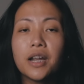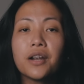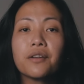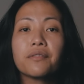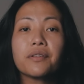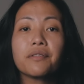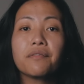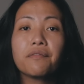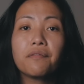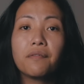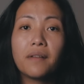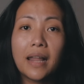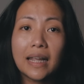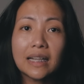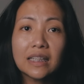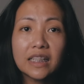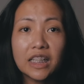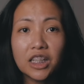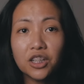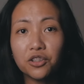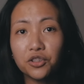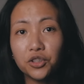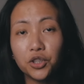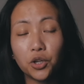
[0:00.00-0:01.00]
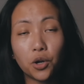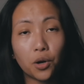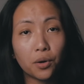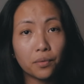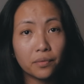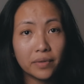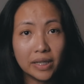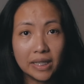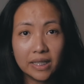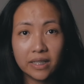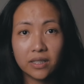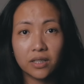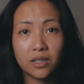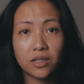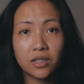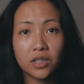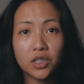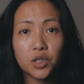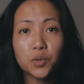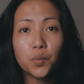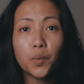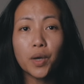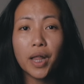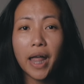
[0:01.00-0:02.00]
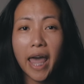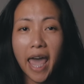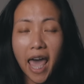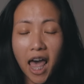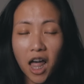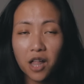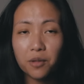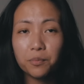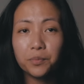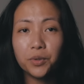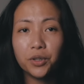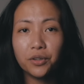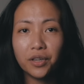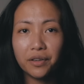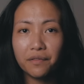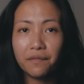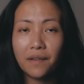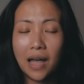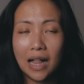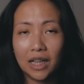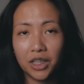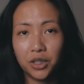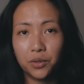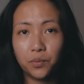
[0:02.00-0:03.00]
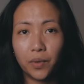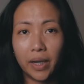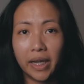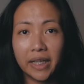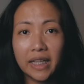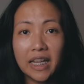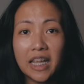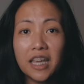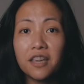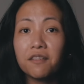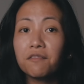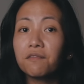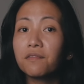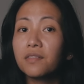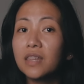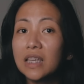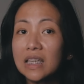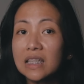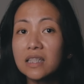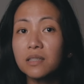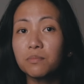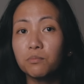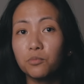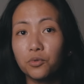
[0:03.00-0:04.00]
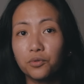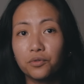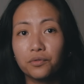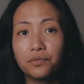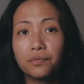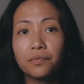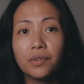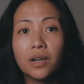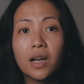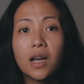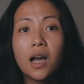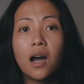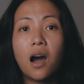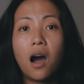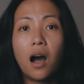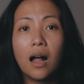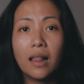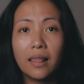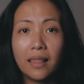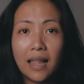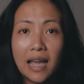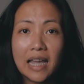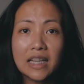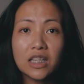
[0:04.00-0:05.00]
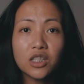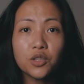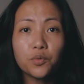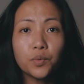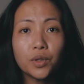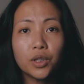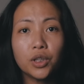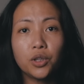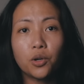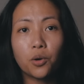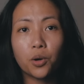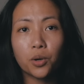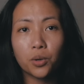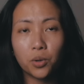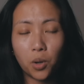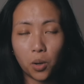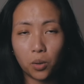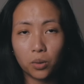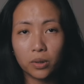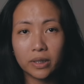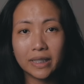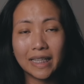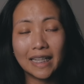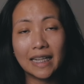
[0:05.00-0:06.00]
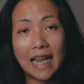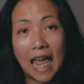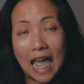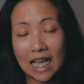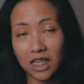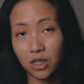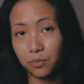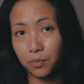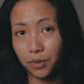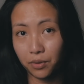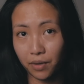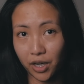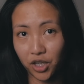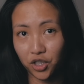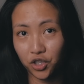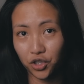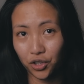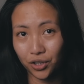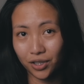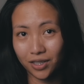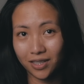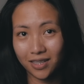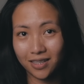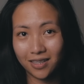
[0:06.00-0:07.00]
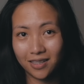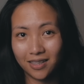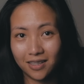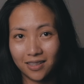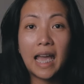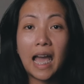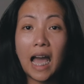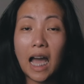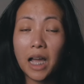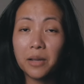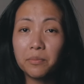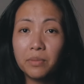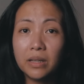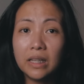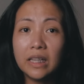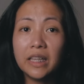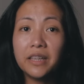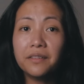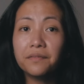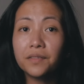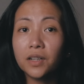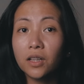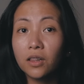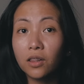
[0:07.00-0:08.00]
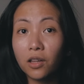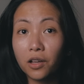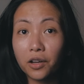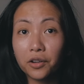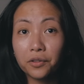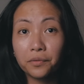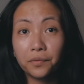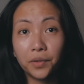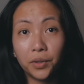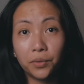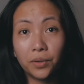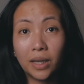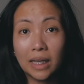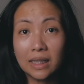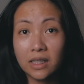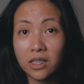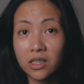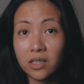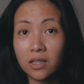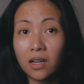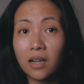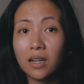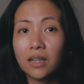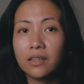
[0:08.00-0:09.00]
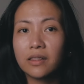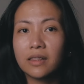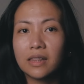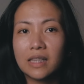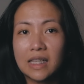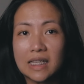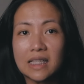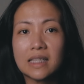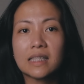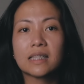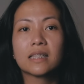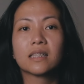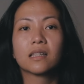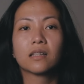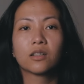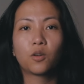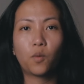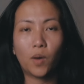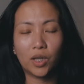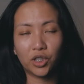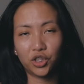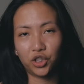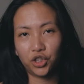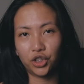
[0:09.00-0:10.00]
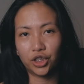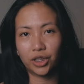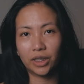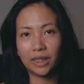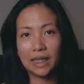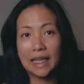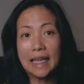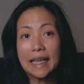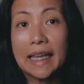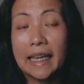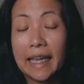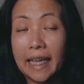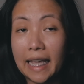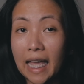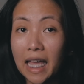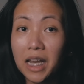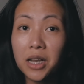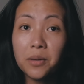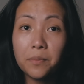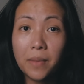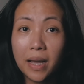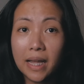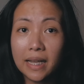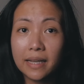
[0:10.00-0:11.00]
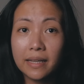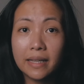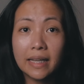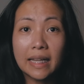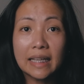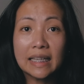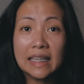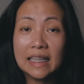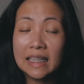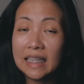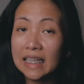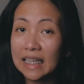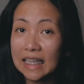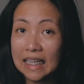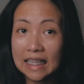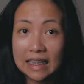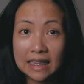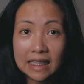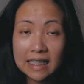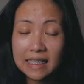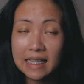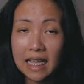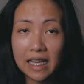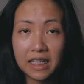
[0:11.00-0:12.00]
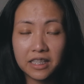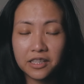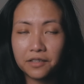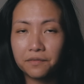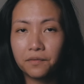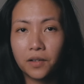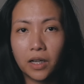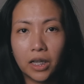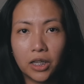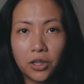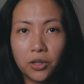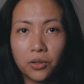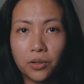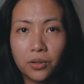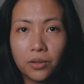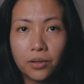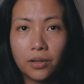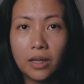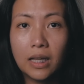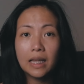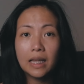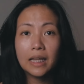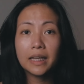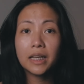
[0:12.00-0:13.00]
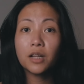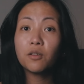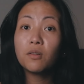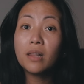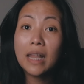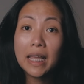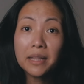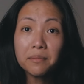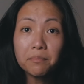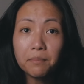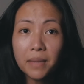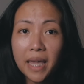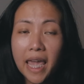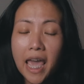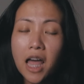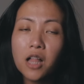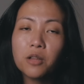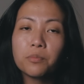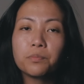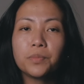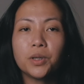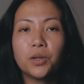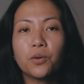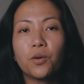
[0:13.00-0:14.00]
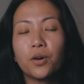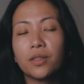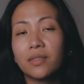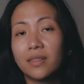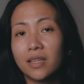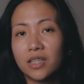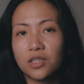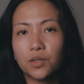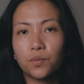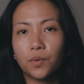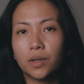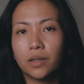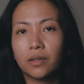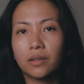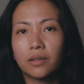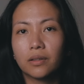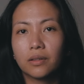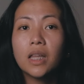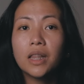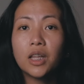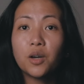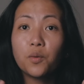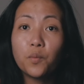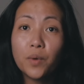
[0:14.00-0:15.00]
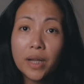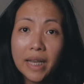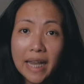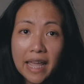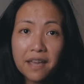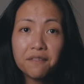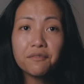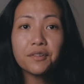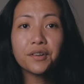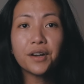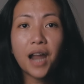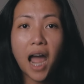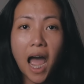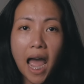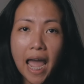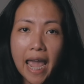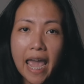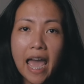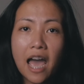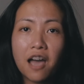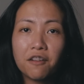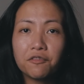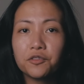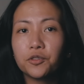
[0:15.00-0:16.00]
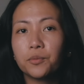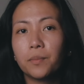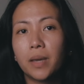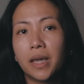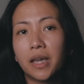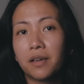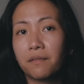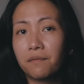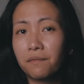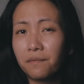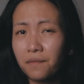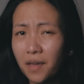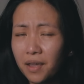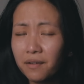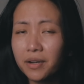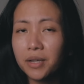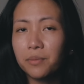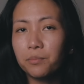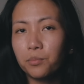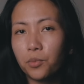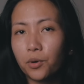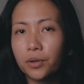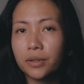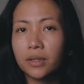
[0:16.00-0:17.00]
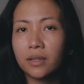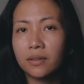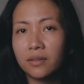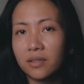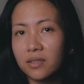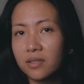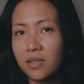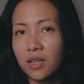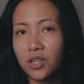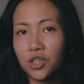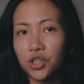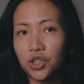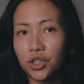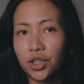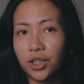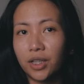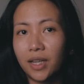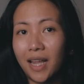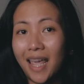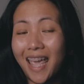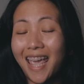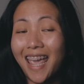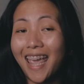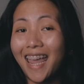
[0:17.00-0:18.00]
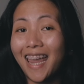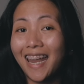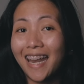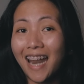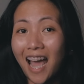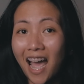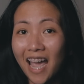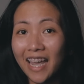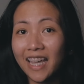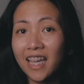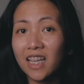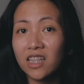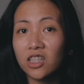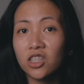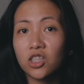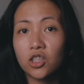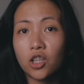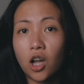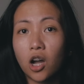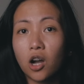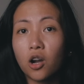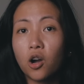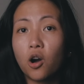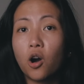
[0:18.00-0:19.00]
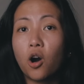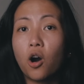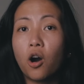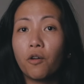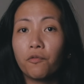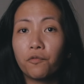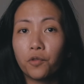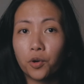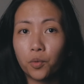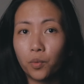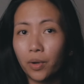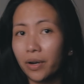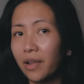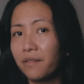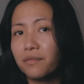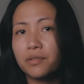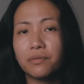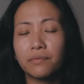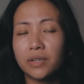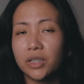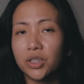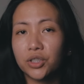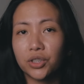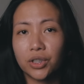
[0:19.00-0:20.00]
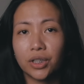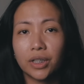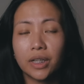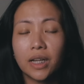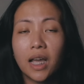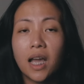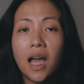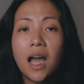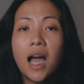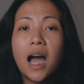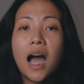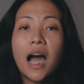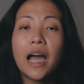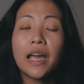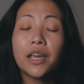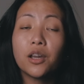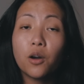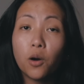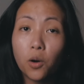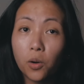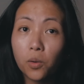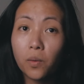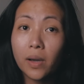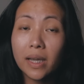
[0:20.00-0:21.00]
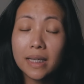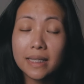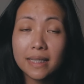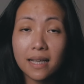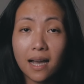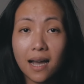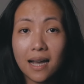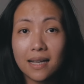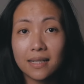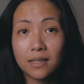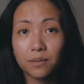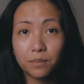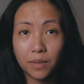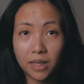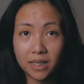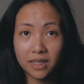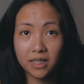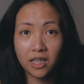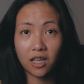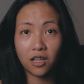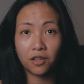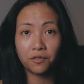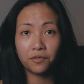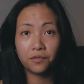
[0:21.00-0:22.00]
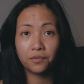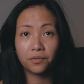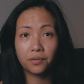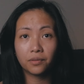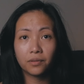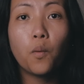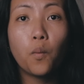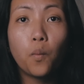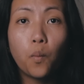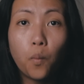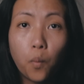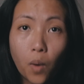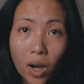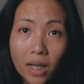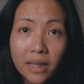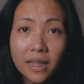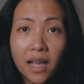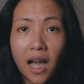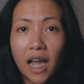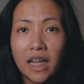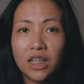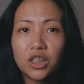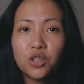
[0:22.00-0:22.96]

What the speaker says: Reflecting on your reasons will help you evaluate if this move aligns with your goals and aspirations. I believe a lot of you get stuck on this question. Kaya naman, nagiging indecisive kayo. Now let me help you on this one. Now whenever I have to make a very important decision and I get stuck for whatever reason, I always ask myself what I